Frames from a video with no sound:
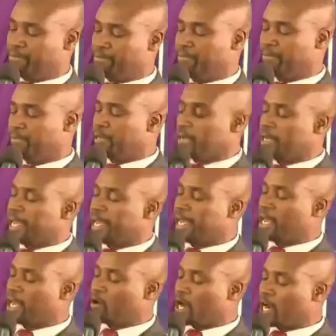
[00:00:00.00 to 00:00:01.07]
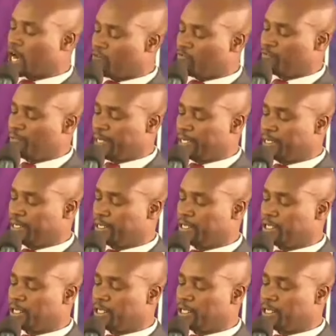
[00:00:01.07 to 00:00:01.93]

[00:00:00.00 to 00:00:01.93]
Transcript: name and our government